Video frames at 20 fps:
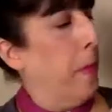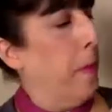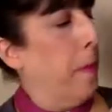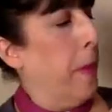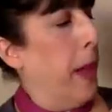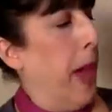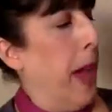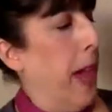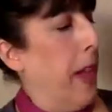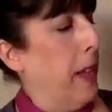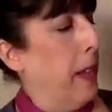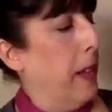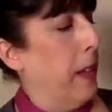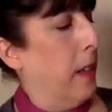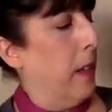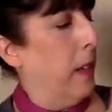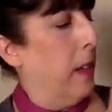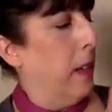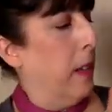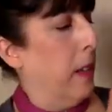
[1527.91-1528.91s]
back,
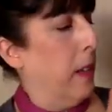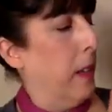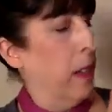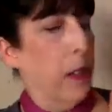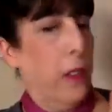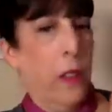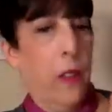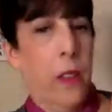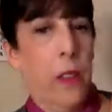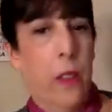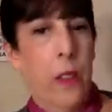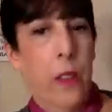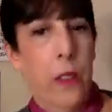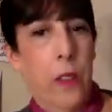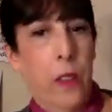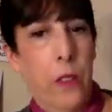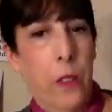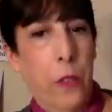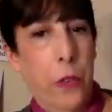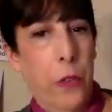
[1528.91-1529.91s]

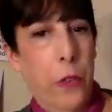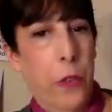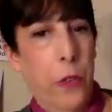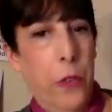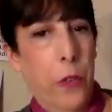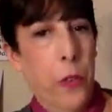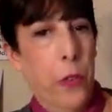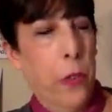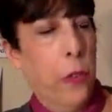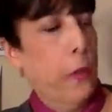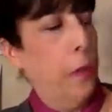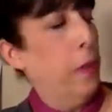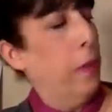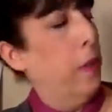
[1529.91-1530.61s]
through,